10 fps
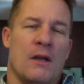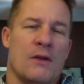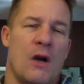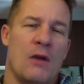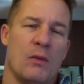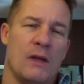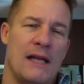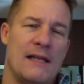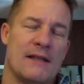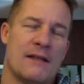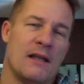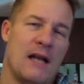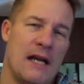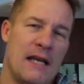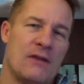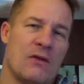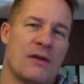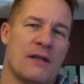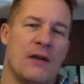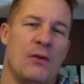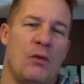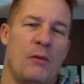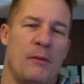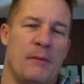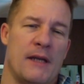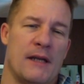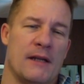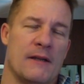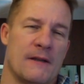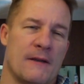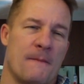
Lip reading: So I realized it's a lot easier to sell to women because